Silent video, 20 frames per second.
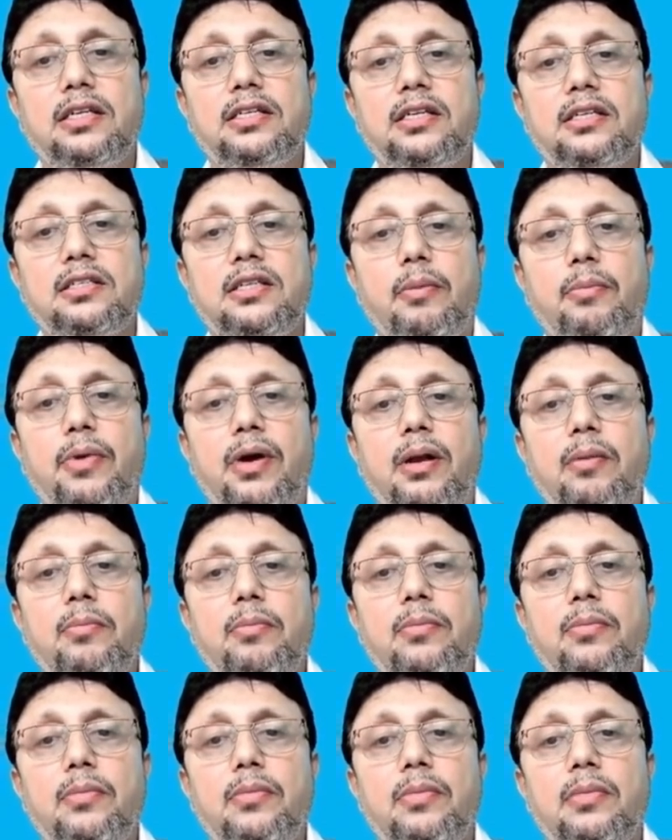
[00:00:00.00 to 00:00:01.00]
this is the
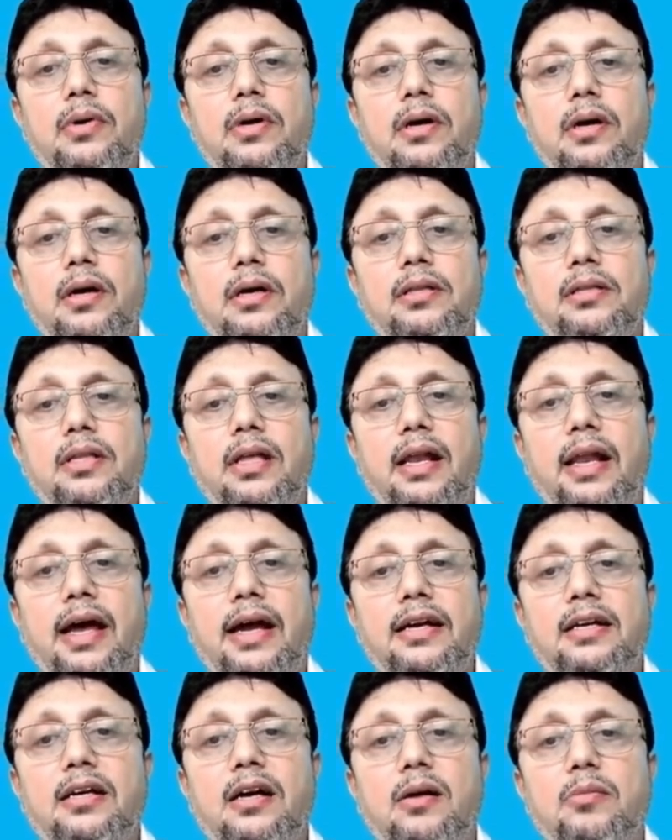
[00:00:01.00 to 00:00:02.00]
bulb, the
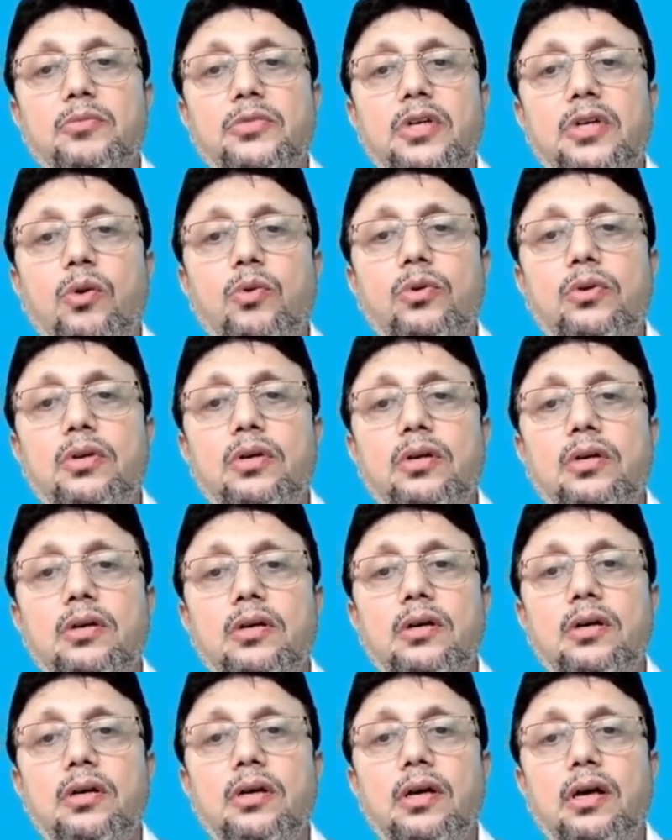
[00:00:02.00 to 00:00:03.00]
light comes out,
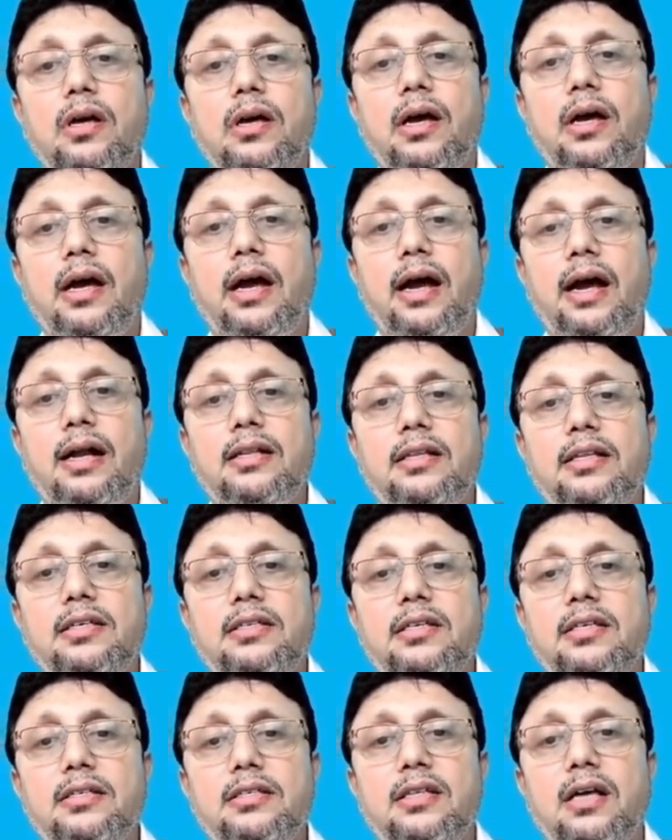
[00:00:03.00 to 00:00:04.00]
and
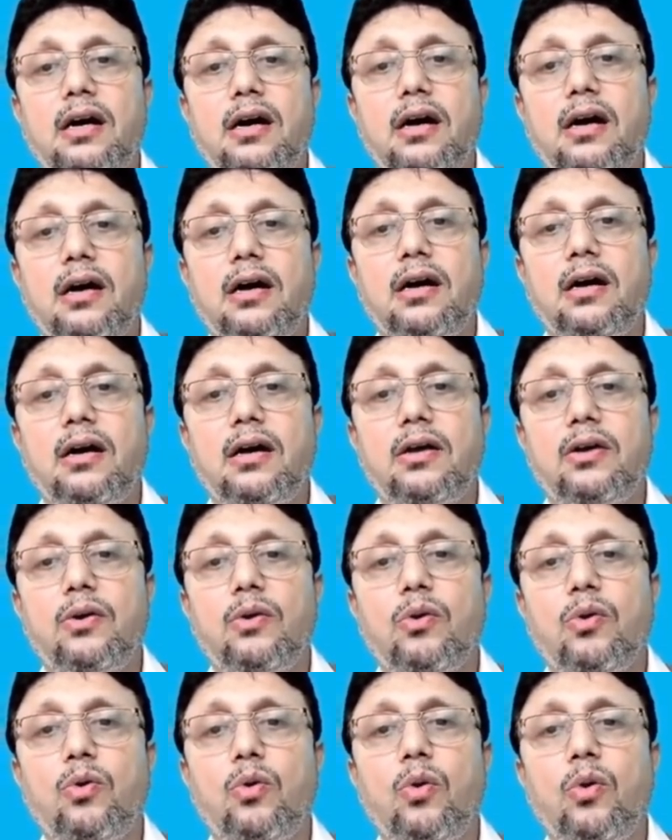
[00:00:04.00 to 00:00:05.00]
this is the
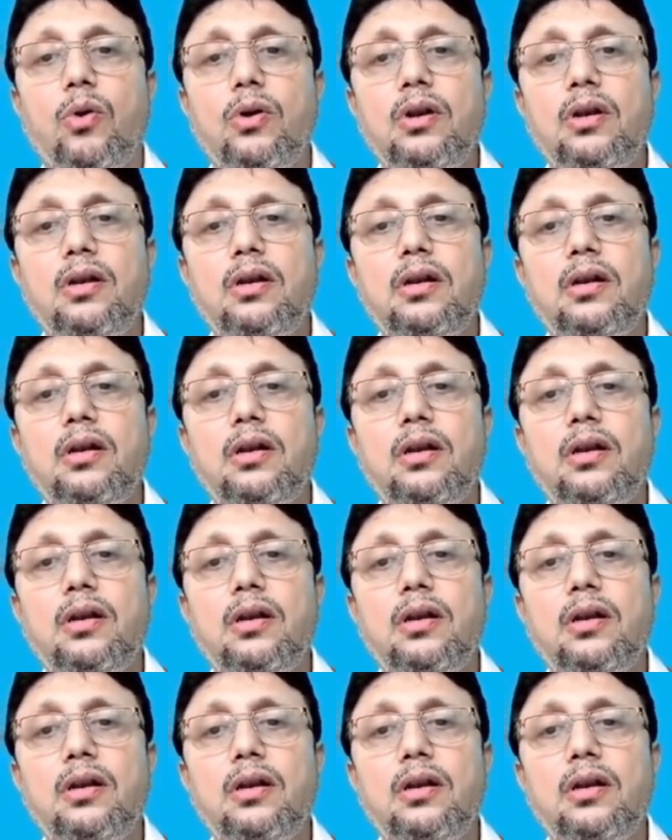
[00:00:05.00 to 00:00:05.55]
cone,